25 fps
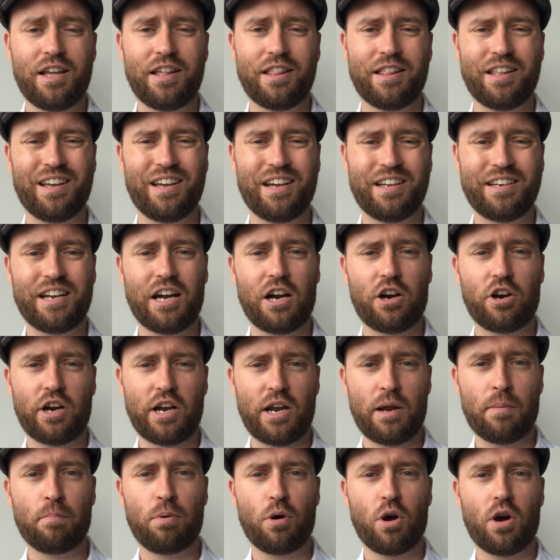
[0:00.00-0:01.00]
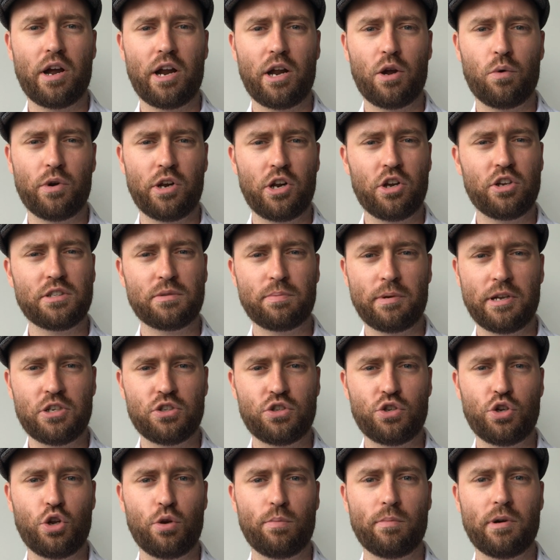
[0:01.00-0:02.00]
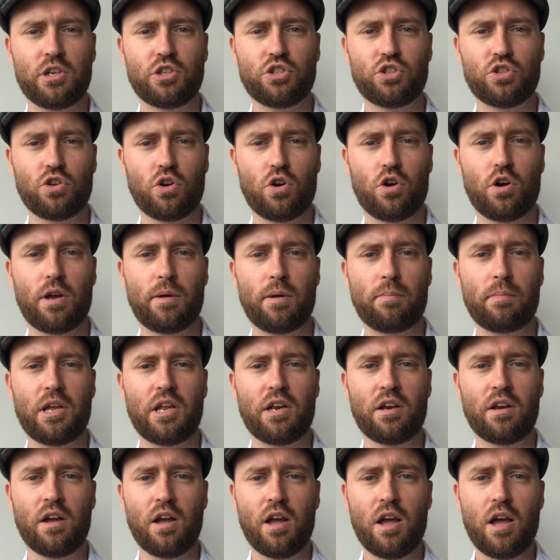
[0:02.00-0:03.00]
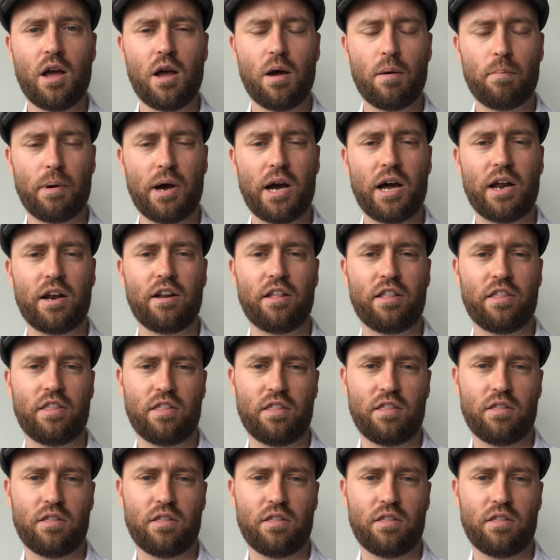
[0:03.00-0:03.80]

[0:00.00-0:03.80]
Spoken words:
The Hadari Empire, we don't spend too much time in, but